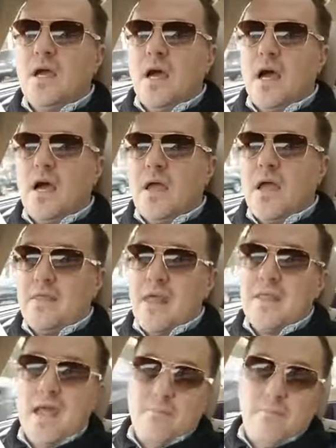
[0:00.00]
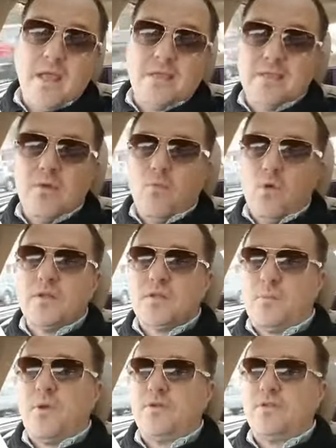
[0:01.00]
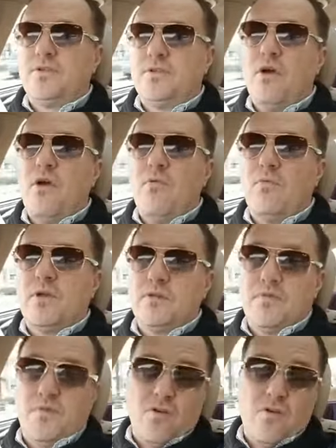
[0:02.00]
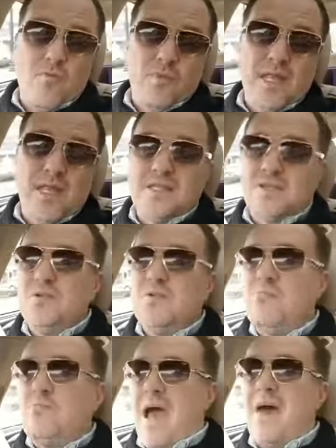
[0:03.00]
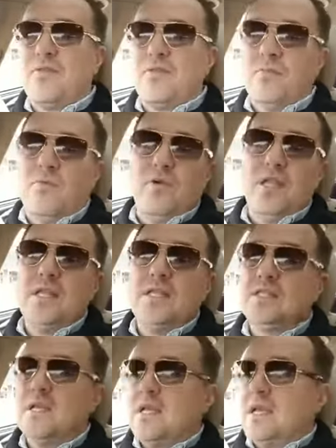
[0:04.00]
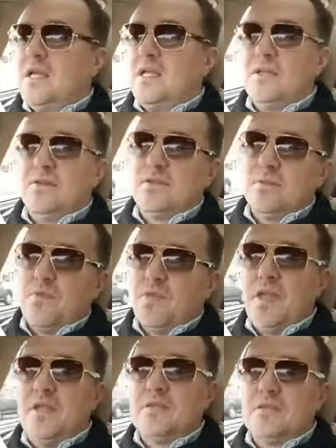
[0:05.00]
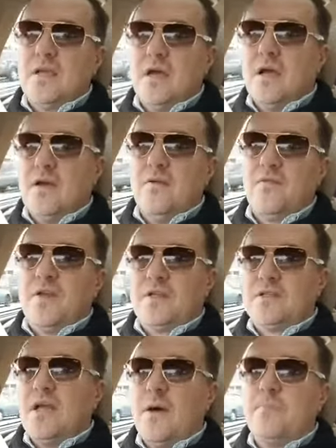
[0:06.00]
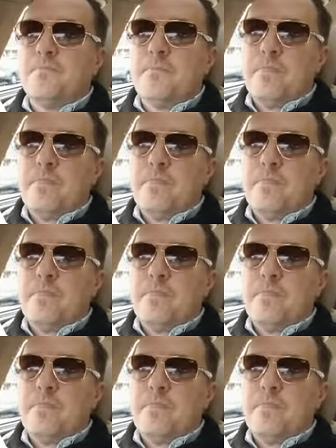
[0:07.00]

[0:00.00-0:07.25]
uh, and then that makes them want to purchase your home. Because if your home needs a new bathroom or needs, you know, some things uh, fixed up,